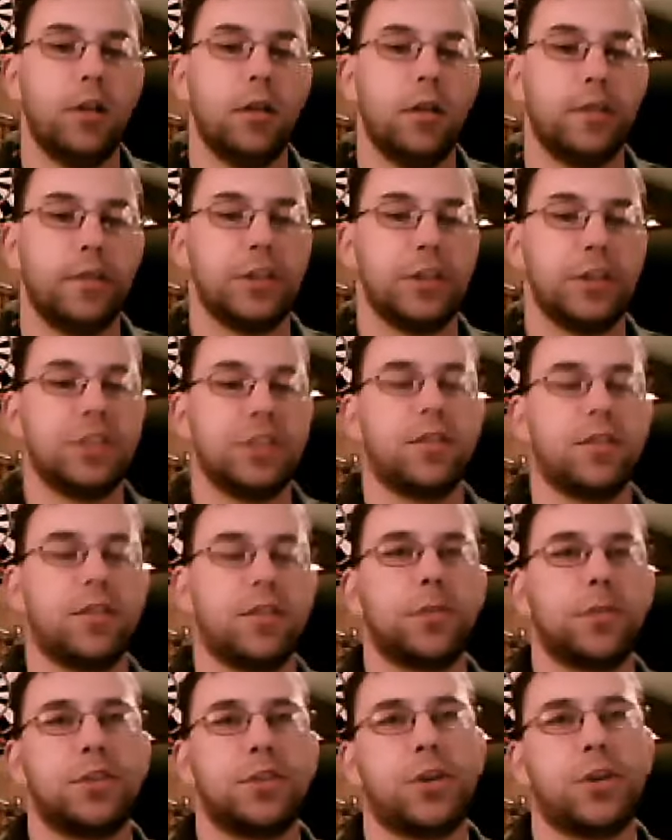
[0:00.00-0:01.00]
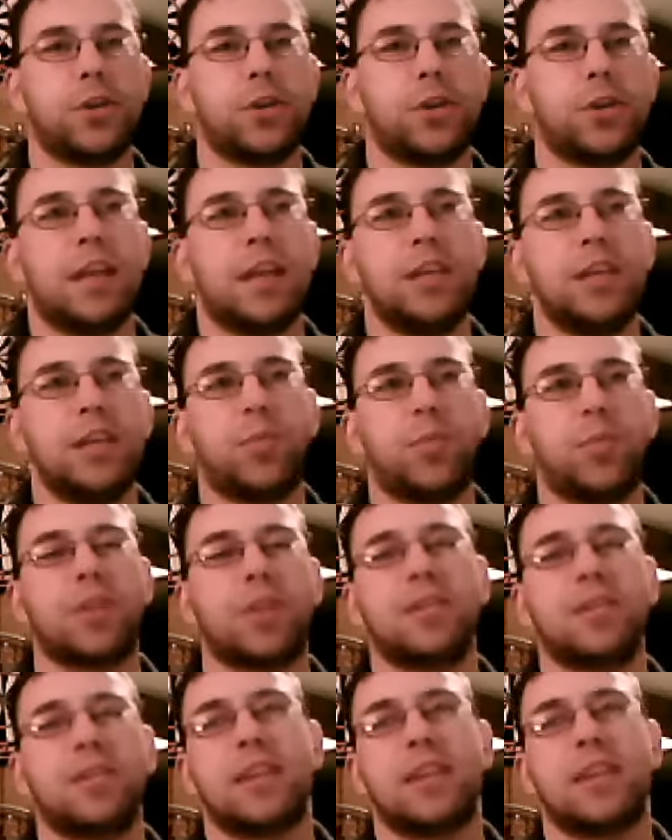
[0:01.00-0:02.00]
it just goes to show that each
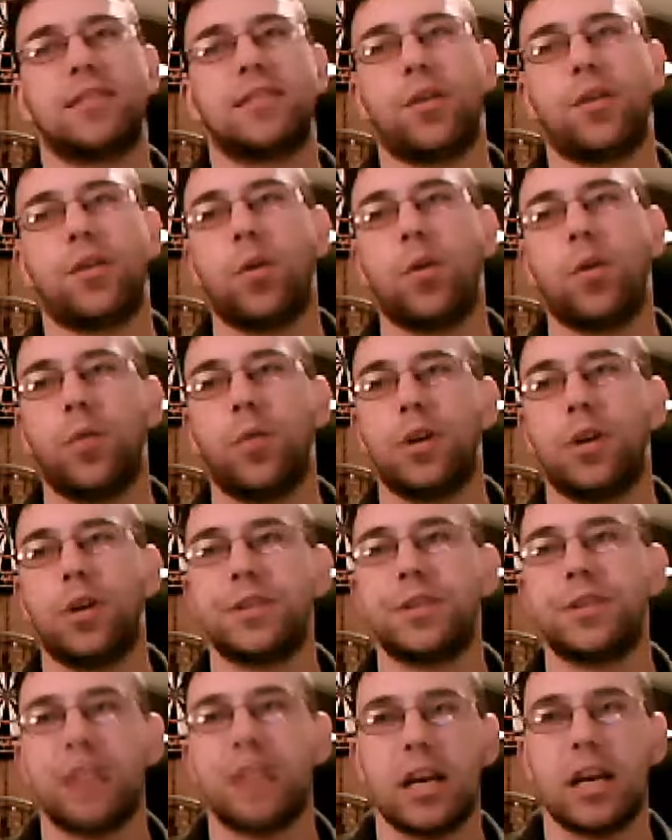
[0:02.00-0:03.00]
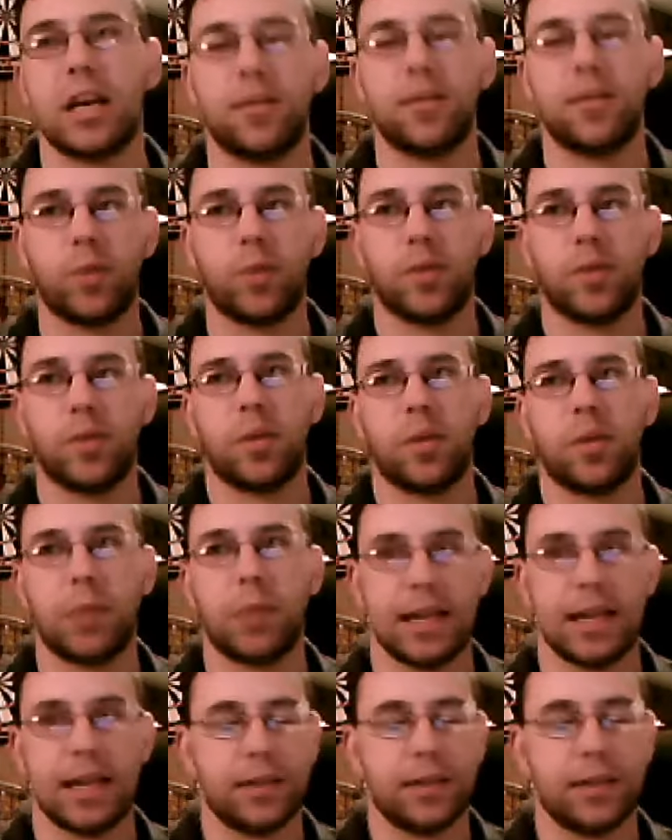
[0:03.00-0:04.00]
person has their own understanding of what their
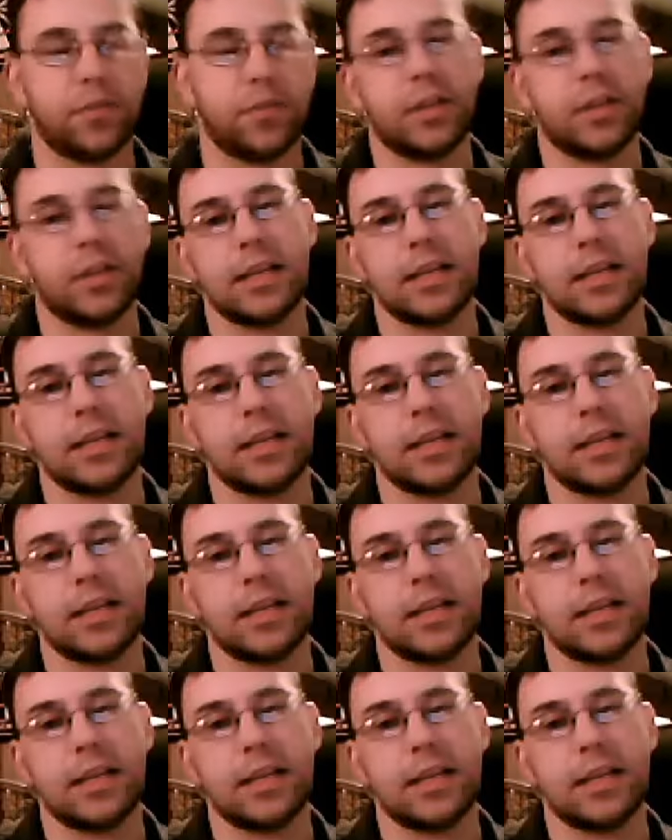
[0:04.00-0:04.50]
pain level is.